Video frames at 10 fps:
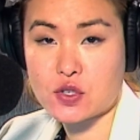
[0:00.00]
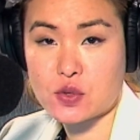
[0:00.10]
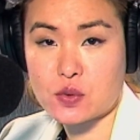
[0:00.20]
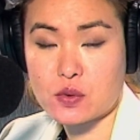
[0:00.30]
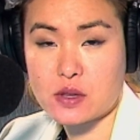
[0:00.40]

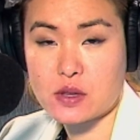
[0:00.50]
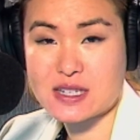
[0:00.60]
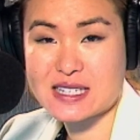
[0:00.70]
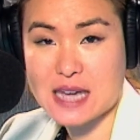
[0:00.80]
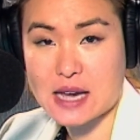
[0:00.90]
to the
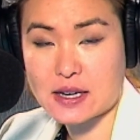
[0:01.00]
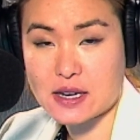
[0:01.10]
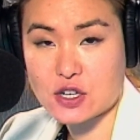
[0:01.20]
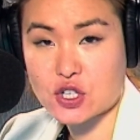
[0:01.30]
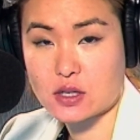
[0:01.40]

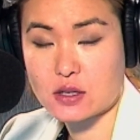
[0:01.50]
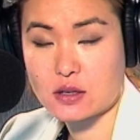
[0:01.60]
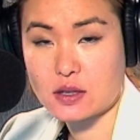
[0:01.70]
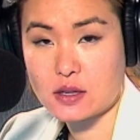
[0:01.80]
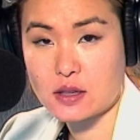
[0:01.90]
stagnation
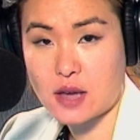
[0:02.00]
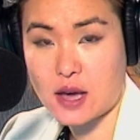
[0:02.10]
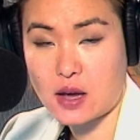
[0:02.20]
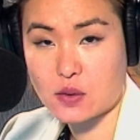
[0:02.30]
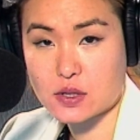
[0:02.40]
in the
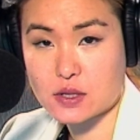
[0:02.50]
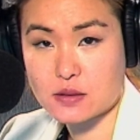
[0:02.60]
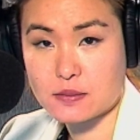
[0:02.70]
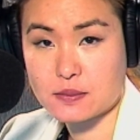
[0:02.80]
House?